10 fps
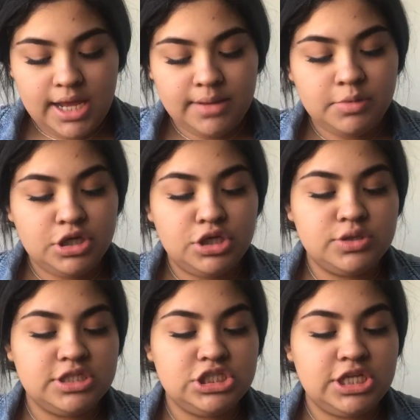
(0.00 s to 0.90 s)
and I'm gonna
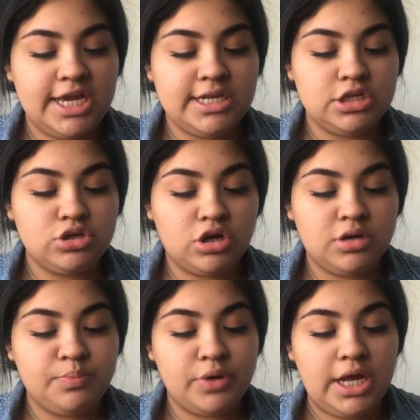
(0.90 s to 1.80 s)
use the shade
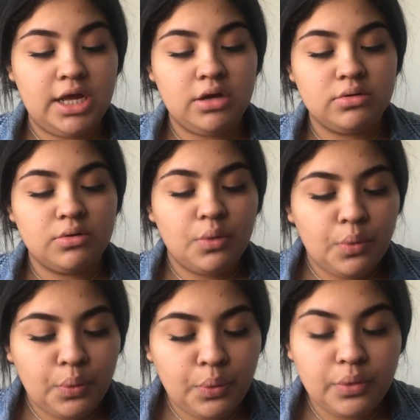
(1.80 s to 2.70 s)
dark brown
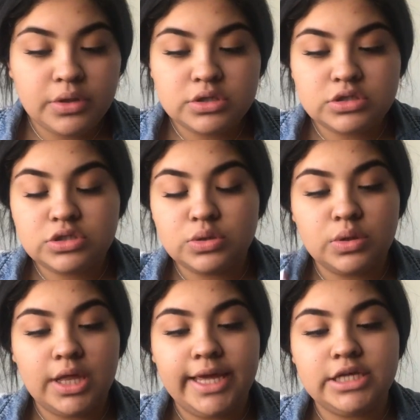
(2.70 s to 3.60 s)

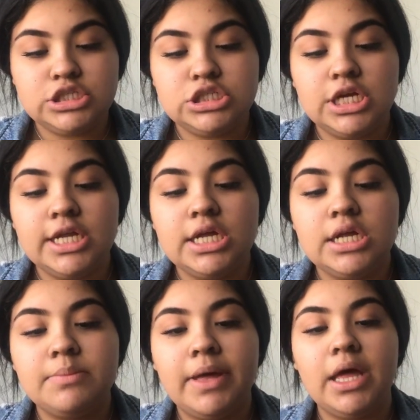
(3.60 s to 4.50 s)
to shade
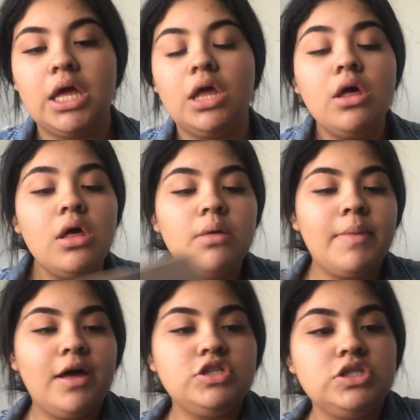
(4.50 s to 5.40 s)
in my
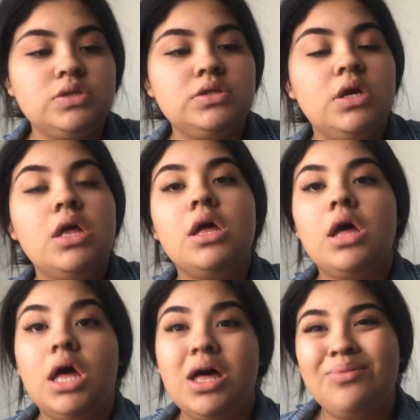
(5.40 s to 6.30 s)
hot Cheetos,
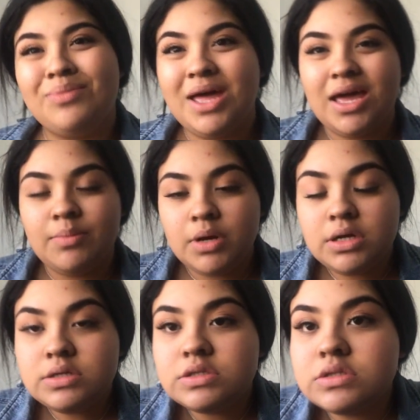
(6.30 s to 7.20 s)
my
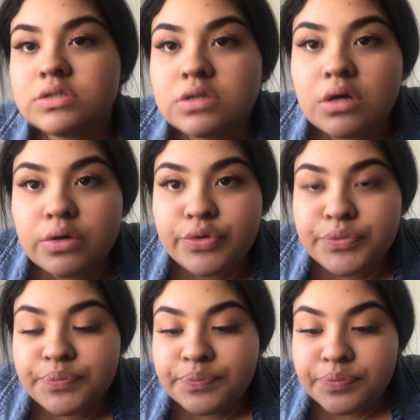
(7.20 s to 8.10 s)
eyebrows.
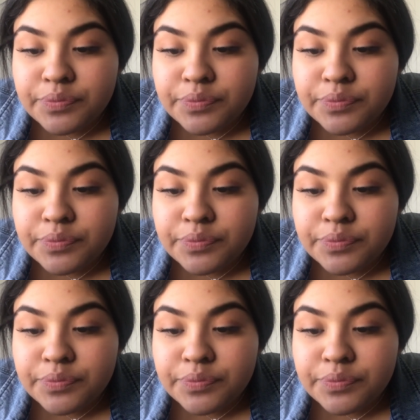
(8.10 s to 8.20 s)
So